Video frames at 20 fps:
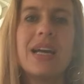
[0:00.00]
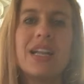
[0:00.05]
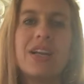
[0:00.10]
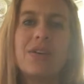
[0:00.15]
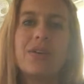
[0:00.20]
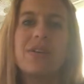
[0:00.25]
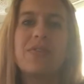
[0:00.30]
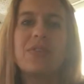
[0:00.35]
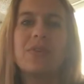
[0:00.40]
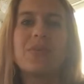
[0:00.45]

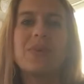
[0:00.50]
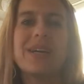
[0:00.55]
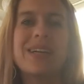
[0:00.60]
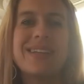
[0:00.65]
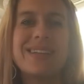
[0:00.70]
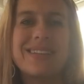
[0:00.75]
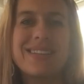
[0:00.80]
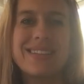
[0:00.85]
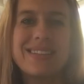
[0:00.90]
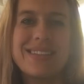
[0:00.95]
Hello
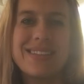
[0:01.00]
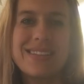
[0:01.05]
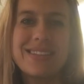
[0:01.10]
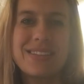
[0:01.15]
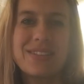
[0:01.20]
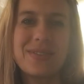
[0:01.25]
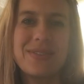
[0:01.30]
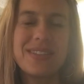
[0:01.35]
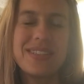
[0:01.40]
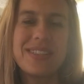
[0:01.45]
everyone, this
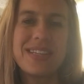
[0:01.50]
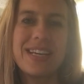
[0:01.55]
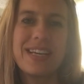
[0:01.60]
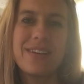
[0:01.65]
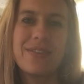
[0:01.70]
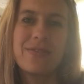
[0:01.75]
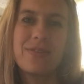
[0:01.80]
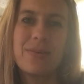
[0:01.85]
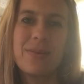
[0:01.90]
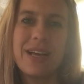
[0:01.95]
is
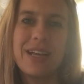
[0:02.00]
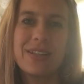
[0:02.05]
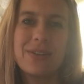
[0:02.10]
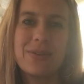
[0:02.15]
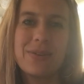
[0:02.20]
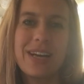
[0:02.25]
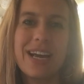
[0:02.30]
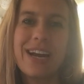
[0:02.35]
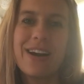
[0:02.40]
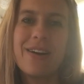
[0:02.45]
Christina from Our
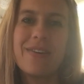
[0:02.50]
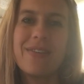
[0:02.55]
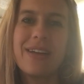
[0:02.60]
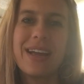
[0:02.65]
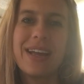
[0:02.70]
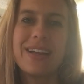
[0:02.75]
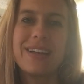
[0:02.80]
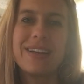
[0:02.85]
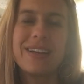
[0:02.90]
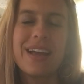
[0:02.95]
Little
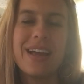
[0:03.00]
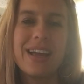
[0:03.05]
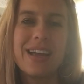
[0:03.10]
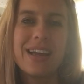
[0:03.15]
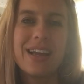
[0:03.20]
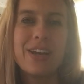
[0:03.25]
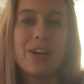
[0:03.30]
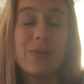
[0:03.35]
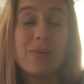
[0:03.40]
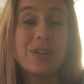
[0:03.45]
Caravan
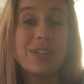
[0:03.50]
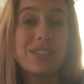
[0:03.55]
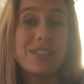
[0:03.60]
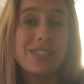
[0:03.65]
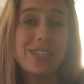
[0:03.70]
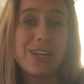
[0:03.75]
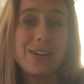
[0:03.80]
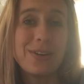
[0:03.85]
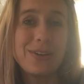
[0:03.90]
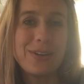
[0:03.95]
and I wanted
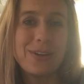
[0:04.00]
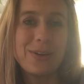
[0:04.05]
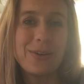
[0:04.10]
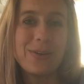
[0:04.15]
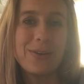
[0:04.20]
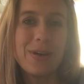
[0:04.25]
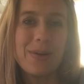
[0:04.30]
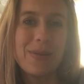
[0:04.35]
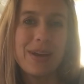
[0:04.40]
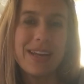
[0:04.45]
to tell
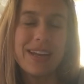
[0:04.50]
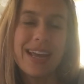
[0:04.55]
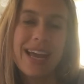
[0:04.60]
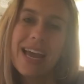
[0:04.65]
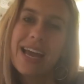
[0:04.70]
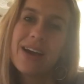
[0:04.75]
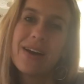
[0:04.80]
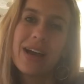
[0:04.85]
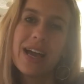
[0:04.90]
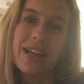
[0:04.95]
you about
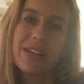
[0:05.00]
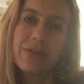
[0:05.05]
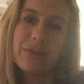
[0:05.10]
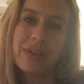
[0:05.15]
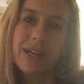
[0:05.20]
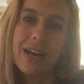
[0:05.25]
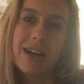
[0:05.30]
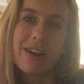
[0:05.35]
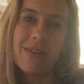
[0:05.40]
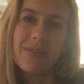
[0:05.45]
how Our Little
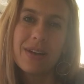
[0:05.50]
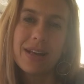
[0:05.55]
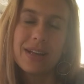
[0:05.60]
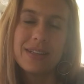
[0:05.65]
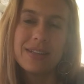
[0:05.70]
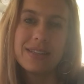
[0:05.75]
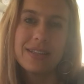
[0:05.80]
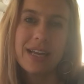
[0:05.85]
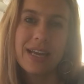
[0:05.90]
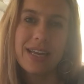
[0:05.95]
Caravan
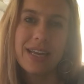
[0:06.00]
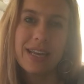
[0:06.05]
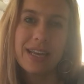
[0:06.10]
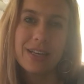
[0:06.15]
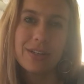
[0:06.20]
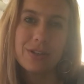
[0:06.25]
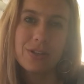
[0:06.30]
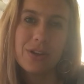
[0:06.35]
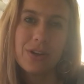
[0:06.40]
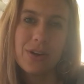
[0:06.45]
is taking
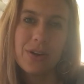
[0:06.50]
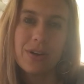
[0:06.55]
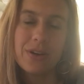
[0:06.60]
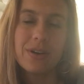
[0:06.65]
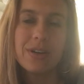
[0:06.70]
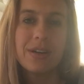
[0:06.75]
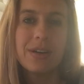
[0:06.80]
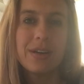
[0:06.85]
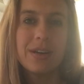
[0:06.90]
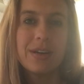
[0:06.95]
a
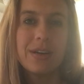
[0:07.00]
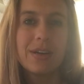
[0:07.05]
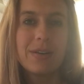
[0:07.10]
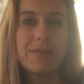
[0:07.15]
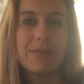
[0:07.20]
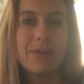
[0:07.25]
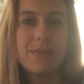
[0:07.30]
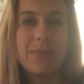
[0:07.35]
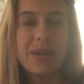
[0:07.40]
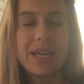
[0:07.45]
turn
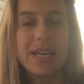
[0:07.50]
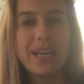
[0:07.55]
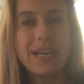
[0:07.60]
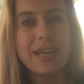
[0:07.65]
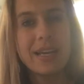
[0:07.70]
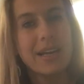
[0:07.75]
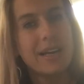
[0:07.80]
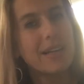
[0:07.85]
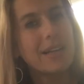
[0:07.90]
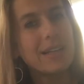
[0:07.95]
from
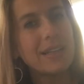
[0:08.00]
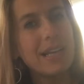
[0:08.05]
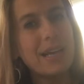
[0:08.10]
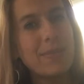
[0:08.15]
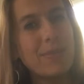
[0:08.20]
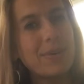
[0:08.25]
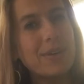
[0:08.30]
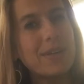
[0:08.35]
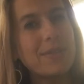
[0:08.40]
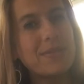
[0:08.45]
being a
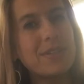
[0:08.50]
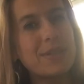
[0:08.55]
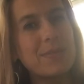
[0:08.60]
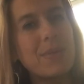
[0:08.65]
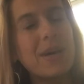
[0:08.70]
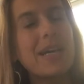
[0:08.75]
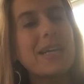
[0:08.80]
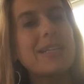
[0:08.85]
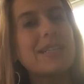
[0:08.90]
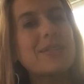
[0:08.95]
collaborative
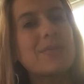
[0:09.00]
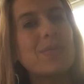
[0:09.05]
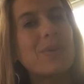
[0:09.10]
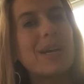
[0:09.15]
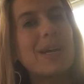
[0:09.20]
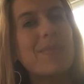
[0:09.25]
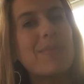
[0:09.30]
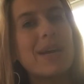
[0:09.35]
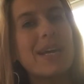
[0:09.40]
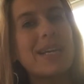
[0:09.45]
space
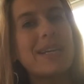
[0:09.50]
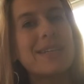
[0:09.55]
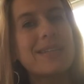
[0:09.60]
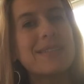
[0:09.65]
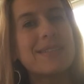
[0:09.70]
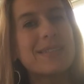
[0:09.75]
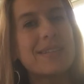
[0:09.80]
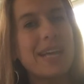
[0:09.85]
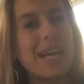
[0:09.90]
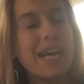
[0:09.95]
where
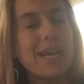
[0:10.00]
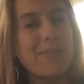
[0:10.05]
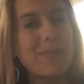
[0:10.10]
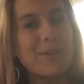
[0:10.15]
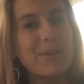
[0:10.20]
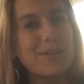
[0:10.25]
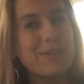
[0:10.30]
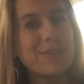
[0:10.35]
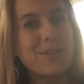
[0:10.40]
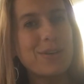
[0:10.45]
makers came
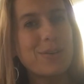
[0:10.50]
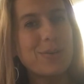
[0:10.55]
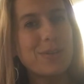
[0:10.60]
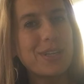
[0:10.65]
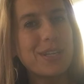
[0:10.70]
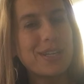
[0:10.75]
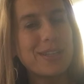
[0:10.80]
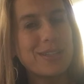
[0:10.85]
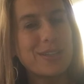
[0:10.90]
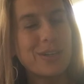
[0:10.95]
and sold
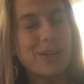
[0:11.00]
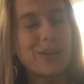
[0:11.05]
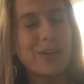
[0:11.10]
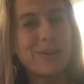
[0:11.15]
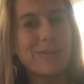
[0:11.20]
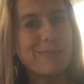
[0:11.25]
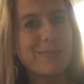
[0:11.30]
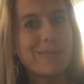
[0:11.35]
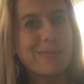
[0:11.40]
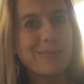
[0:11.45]
things in
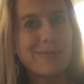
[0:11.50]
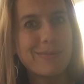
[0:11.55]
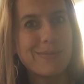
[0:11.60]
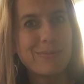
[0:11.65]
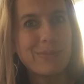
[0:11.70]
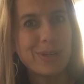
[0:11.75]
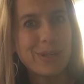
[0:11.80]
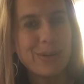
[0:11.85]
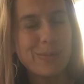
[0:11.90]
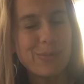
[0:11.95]
a
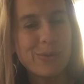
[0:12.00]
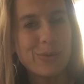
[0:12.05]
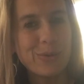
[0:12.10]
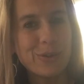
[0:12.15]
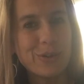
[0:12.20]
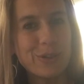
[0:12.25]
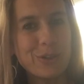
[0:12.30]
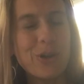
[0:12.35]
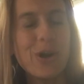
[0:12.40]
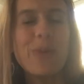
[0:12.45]
brick and mortar
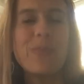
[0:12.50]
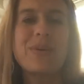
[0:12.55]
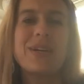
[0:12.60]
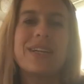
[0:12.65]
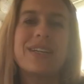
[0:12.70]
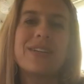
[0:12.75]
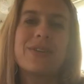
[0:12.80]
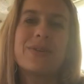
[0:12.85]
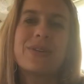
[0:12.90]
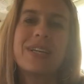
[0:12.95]
shop
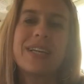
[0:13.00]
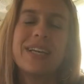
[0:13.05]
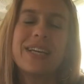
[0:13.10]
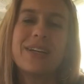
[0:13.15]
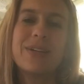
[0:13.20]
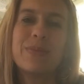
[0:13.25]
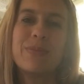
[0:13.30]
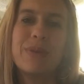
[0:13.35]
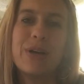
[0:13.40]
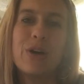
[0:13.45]
in Notting
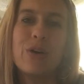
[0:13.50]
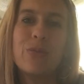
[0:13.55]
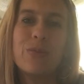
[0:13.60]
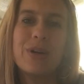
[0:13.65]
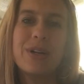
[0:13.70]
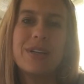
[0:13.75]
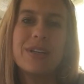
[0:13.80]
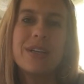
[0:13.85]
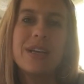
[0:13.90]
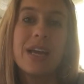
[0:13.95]
Hill,
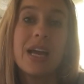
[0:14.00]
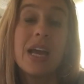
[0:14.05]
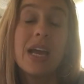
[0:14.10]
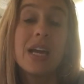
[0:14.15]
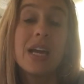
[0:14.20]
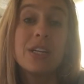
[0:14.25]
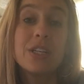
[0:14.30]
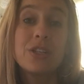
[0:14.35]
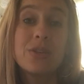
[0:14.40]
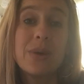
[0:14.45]
Melbourne
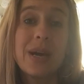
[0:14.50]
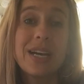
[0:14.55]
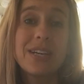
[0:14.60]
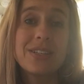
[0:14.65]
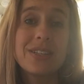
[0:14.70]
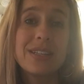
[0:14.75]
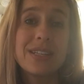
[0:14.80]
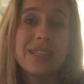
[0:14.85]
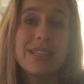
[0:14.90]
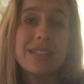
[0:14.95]
to
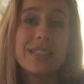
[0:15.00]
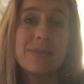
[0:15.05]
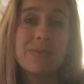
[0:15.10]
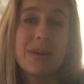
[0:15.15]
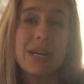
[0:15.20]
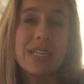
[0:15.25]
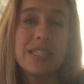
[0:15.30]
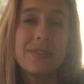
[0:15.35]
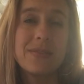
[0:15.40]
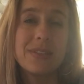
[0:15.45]
actually a
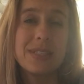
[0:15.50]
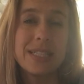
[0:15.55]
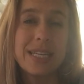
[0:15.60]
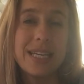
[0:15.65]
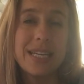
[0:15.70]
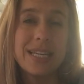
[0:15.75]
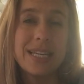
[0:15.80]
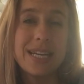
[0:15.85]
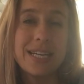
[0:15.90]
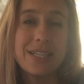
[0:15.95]
space for
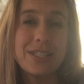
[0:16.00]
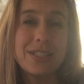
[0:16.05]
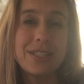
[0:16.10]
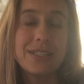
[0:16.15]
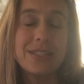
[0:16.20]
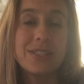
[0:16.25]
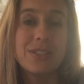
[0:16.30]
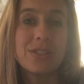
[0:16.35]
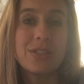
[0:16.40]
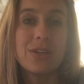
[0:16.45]

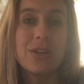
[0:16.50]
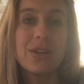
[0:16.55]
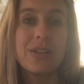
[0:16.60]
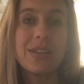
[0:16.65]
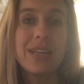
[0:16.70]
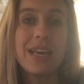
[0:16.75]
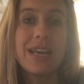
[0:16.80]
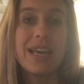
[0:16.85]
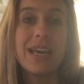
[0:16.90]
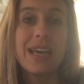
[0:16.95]
teenagers to turn
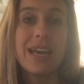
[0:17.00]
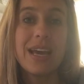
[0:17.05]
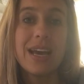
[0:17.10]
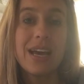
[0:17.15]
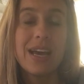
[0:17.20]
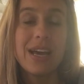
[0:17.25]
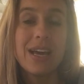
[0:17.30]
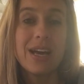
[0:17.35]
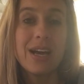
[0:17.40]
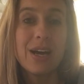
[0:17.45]
their
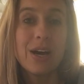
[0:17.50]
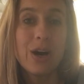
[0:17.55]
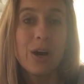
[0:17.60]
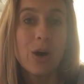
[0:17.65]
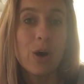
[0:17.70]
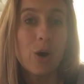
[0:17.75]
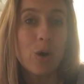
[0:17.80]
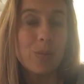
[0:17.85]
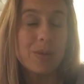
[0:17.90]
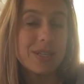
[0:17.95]

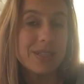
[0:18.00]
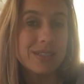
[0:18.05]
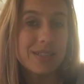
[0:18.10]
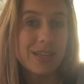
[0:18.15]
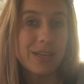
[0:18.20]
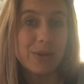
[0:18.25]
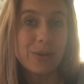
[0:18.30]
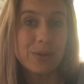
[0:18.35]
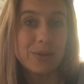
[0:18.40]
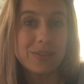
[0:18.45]
hobby,
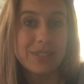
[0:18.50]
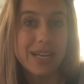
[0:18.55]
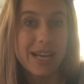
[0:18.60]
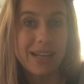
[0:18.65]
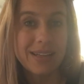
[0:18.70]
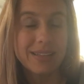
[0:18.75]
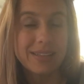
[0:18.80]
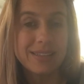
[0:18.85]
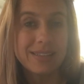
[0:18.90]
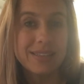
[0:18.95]
skill or
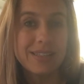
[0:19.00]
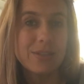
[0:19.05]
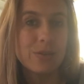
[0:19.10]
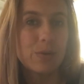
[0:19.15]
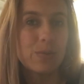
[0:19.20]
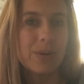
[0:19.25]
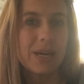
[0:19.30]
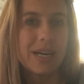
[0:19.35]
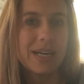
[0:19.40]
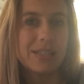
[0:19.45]
talent into
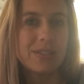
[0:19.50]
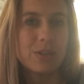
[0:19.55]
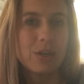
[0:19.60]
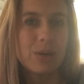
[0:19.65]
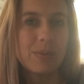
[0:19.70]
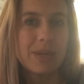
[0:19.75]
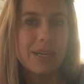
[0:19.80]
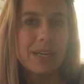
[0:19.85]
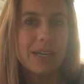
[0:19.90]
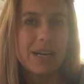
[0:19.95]
a
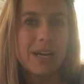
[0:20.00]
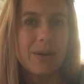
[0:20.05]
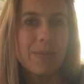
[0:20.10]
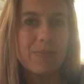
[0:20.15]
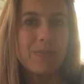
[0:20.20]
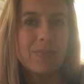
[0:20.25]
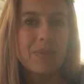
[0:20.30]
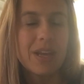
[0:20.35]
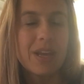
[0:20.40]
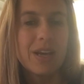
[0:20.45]
part-time income.